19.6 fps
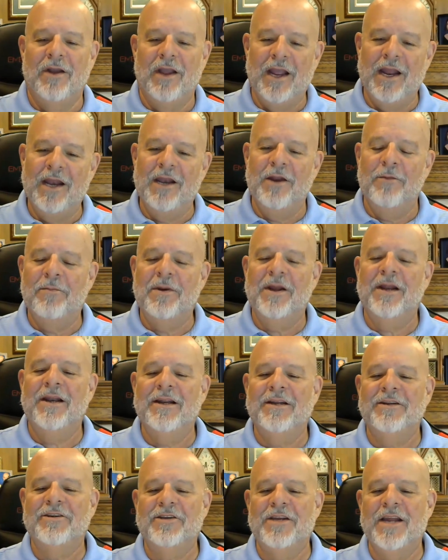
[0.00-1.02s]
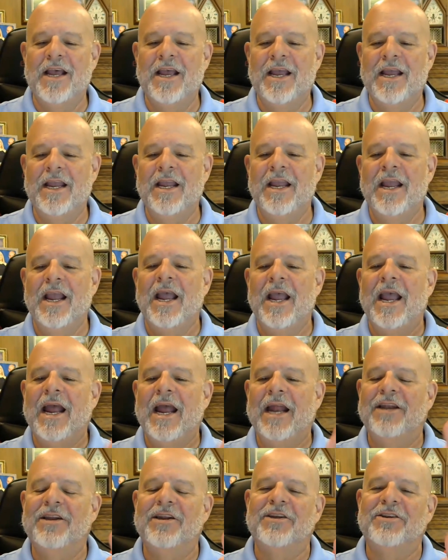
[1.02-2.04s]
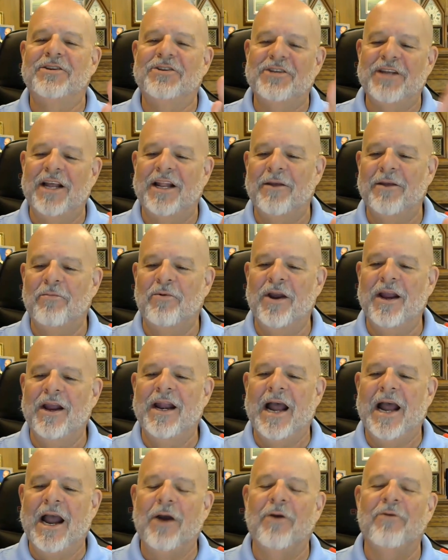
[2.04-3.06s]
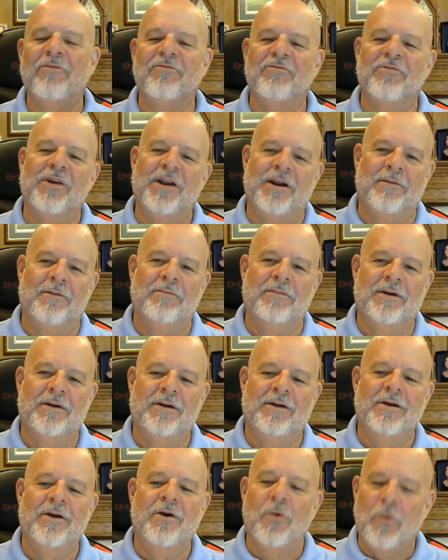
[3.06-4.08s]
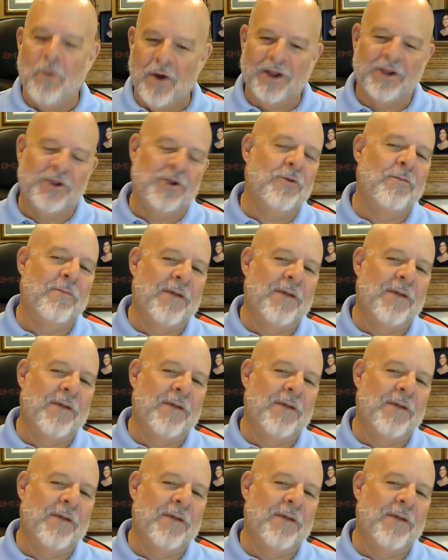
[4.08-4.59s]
Independence Day and to celebrate our freedom while you